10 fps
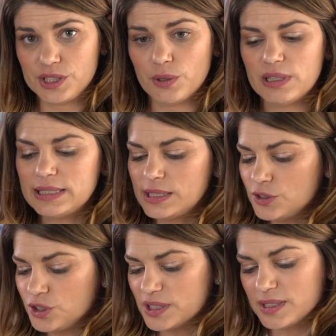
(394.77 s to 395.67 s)
So this
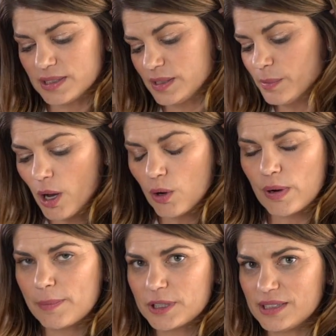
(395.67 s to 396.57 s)
is just a small
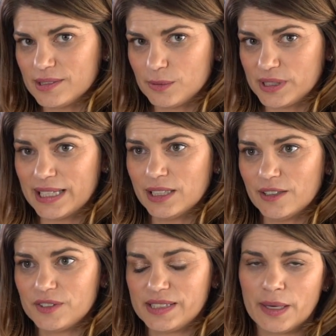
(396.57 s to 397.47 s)

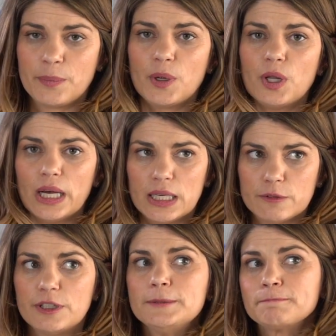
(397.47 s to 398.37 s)
representative sample
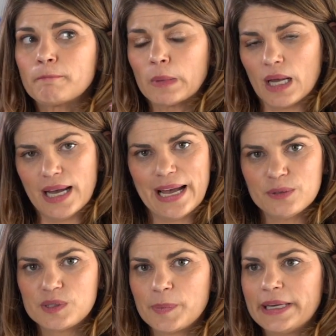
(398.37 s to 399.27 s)
of a
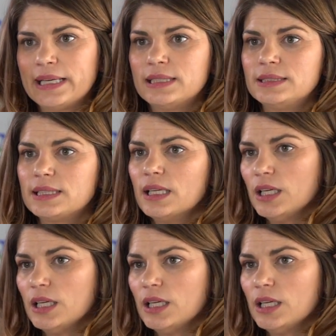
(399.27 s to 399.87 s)
house brand,